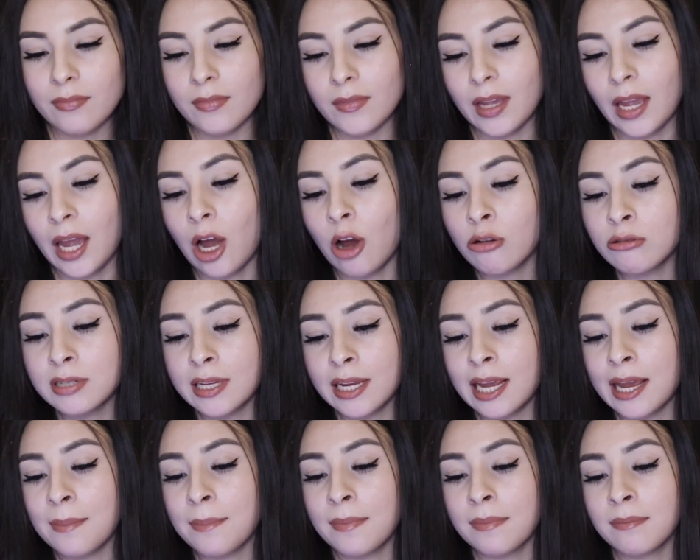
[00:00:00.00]
How old I
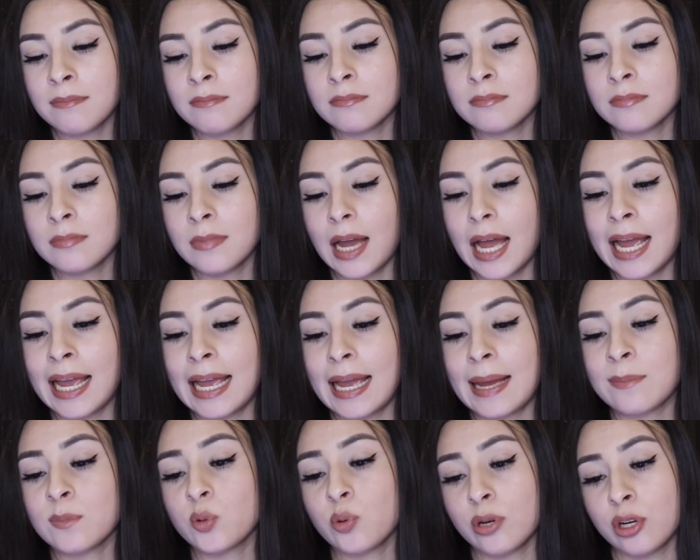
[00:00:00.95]
am? I
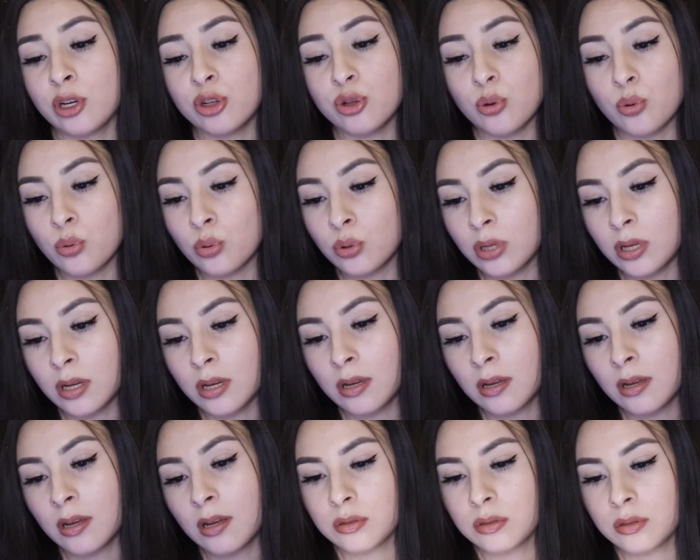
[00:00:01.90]
am 20 years old.
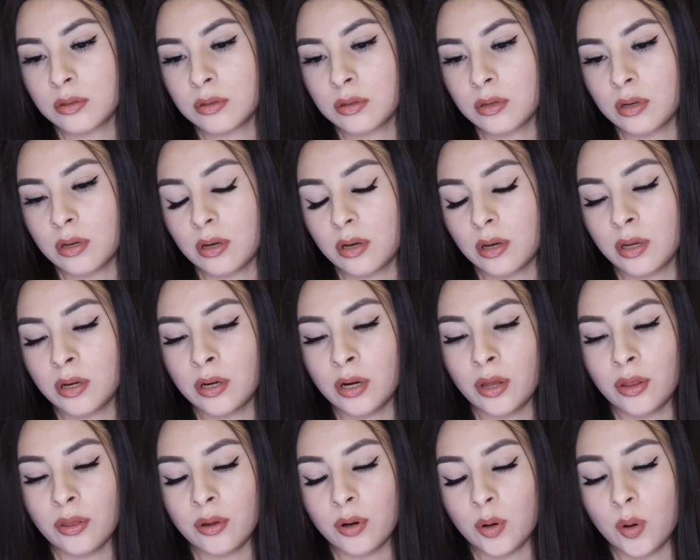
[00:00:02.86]

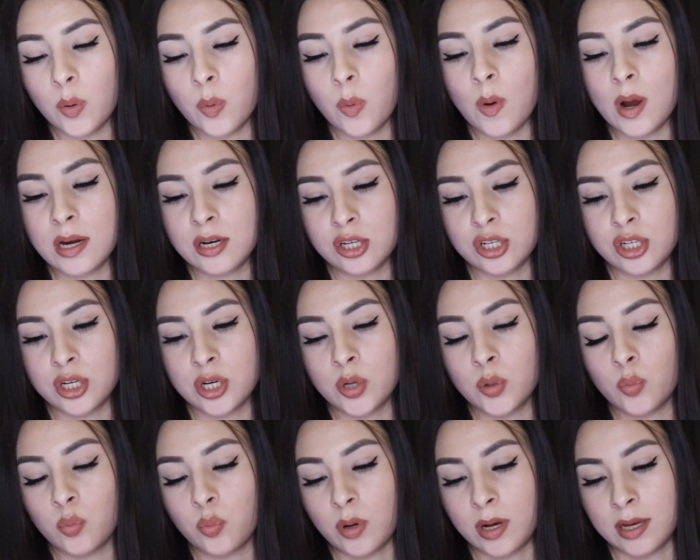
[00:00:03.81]
Another
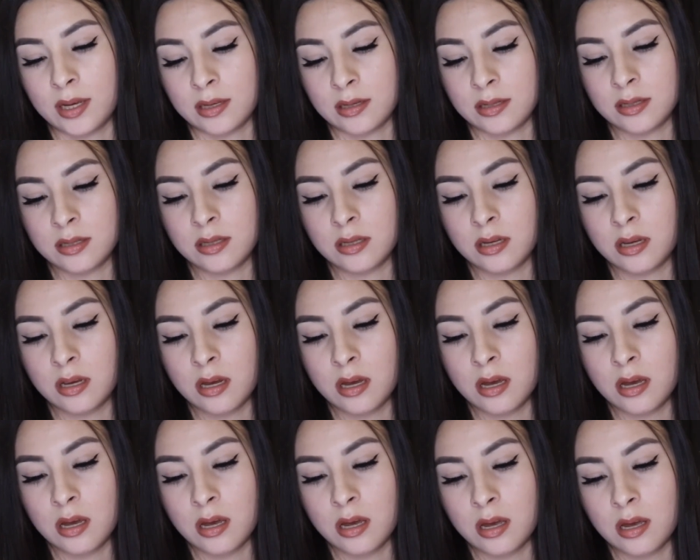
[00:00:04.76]
question was,
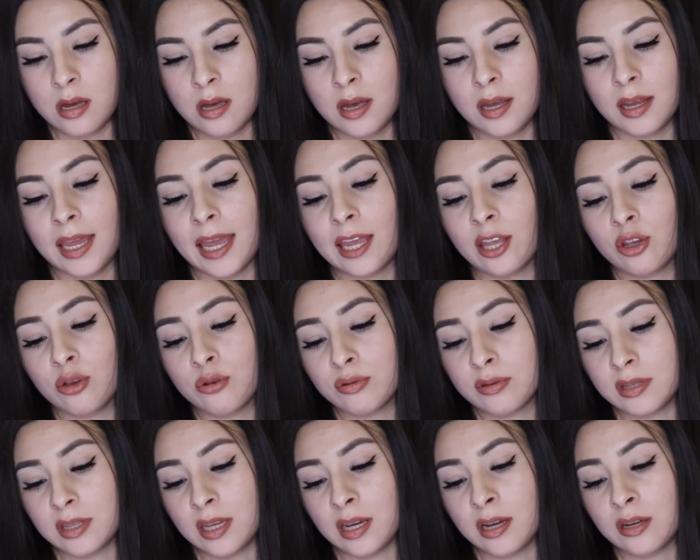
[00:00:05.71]
can you
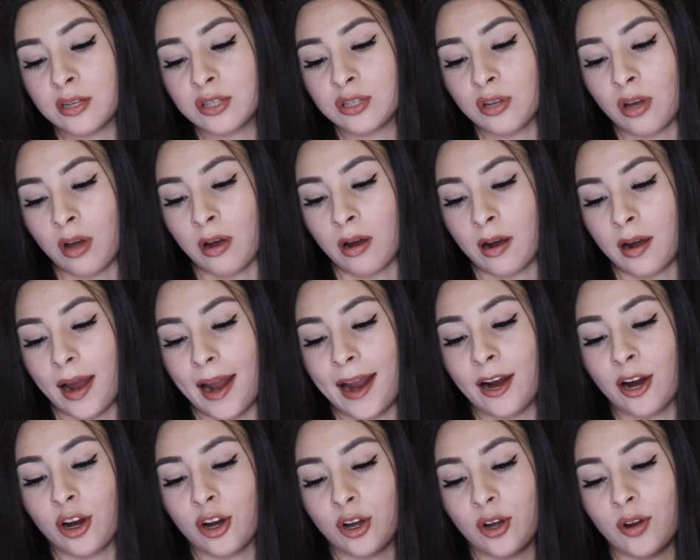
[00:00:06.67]
sing a song? I
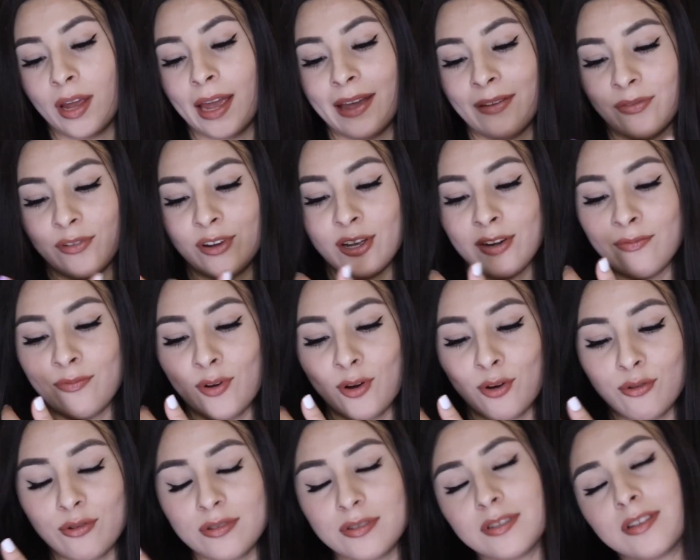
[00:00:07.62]
heard you have good
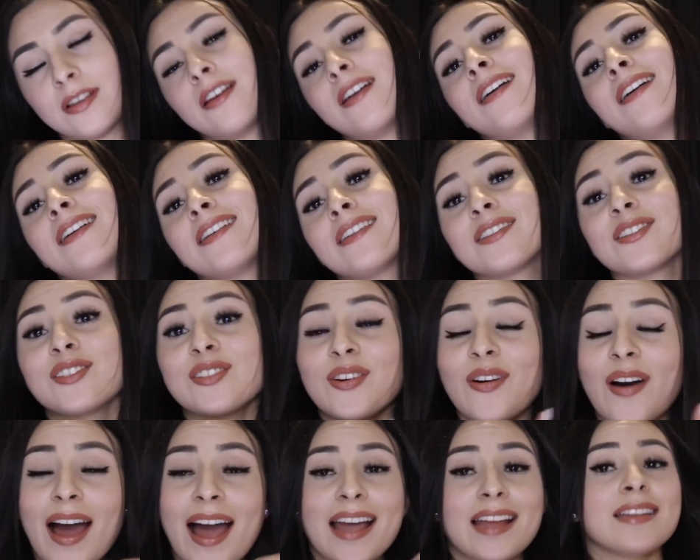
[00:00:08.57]
vocals.
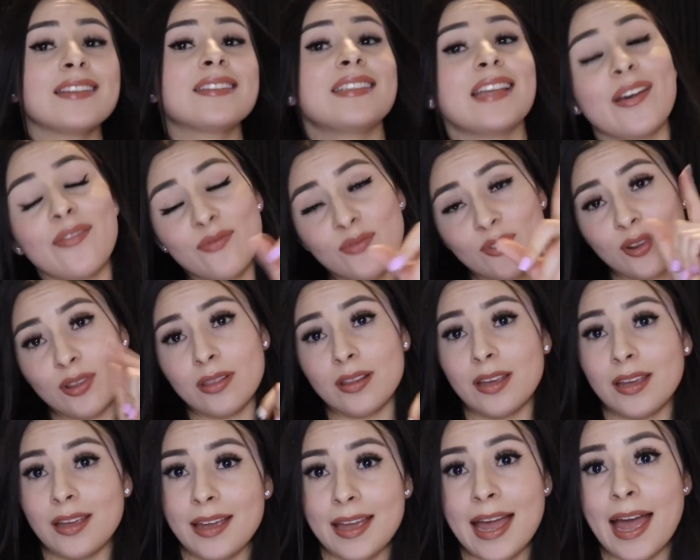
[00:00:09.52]
So I
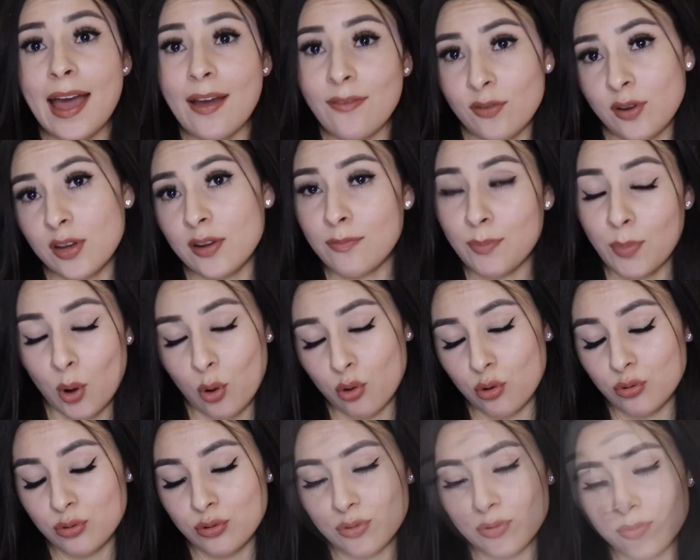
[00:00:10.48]
definitely have good
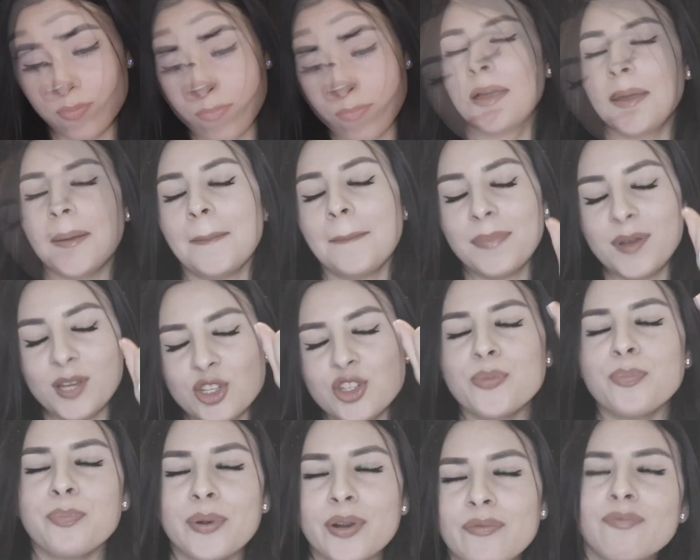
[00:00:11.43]
vocals. Picture
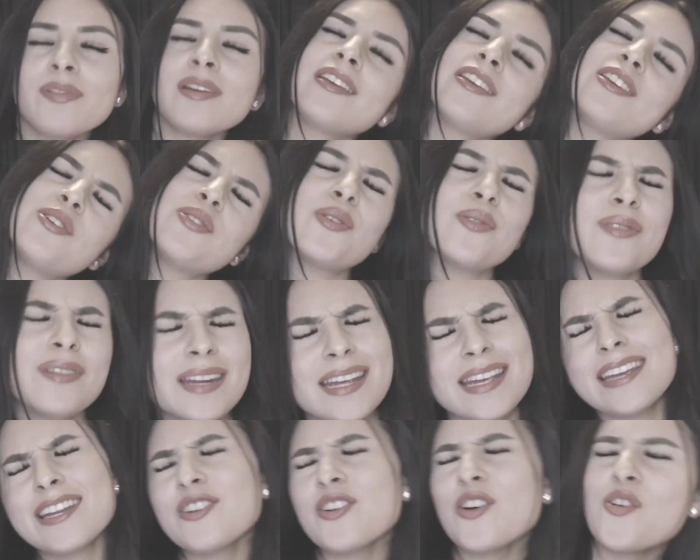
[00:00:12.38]
perfect, you don't
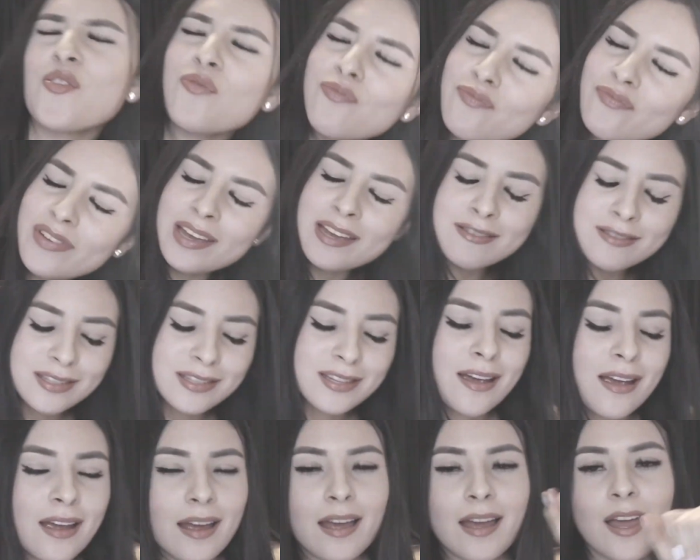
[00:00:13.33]
need no filter.